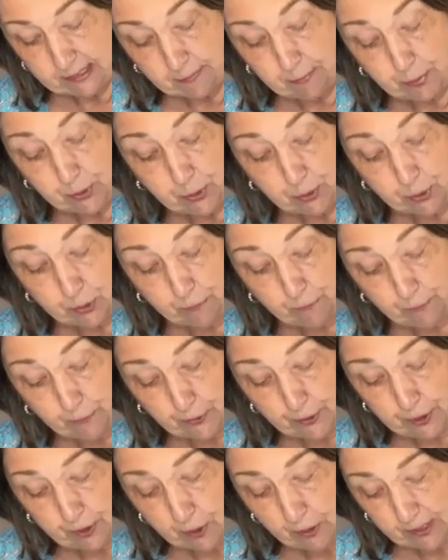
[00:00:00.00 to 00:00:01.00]
It's
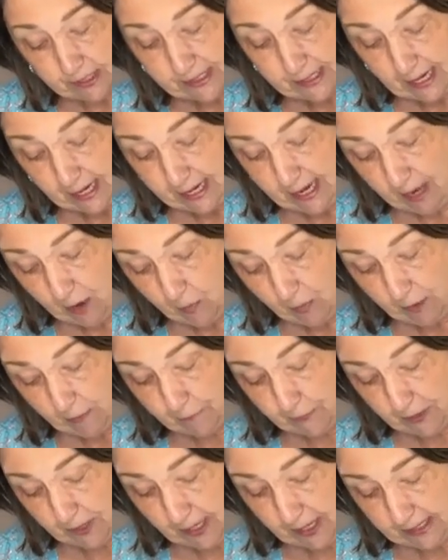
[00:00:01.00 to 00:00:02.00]
beautiful though. I can't
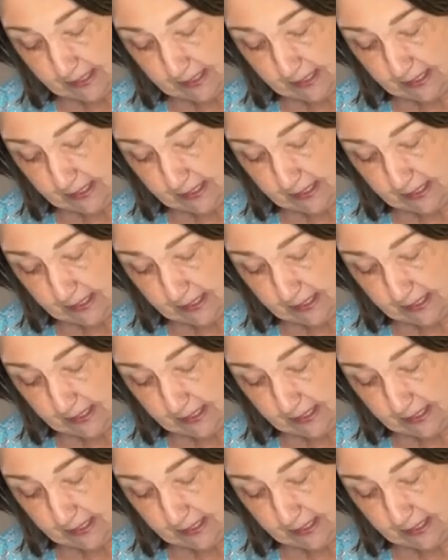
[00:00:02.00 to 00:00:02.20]
wait for you